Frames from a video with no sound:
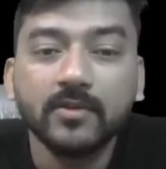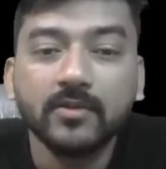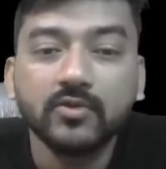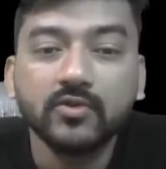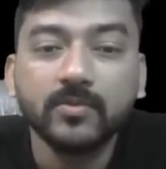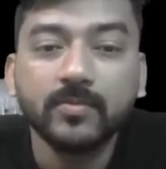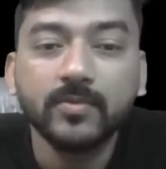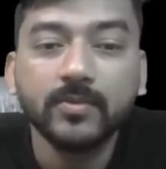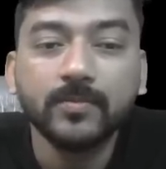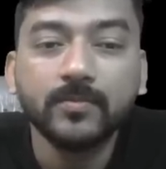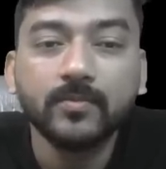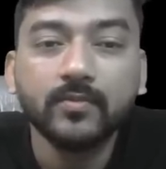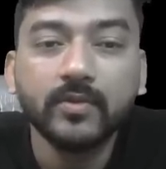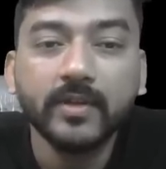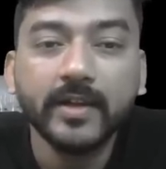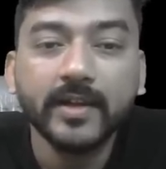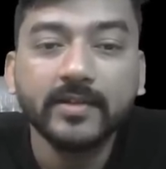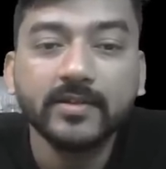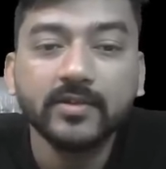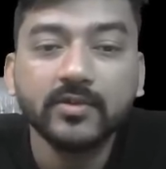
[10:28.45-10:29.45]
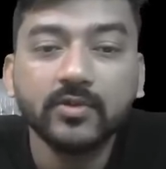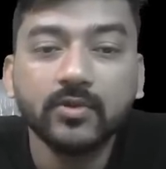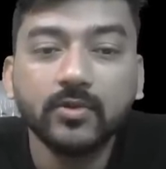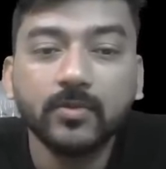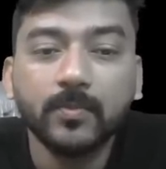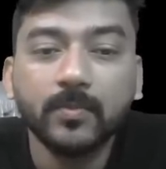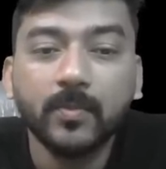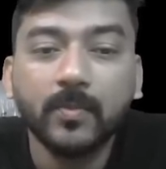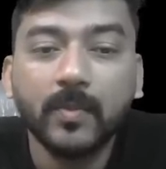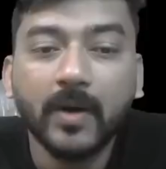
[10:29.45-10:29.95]
So if you put x is equal to
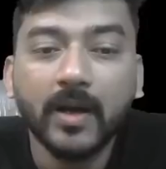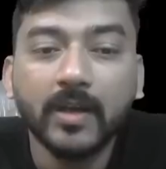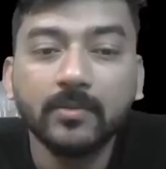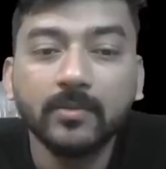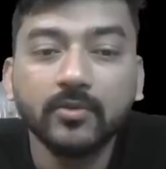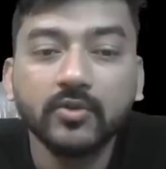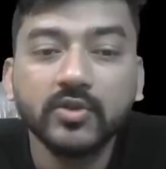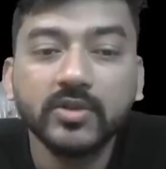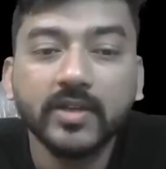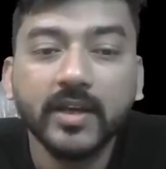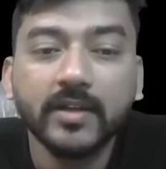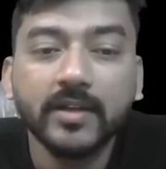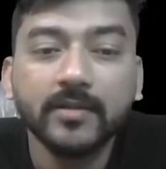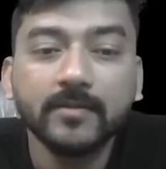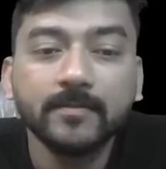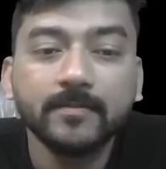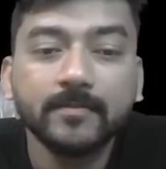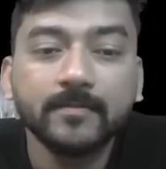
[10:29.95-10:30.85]
pi both side,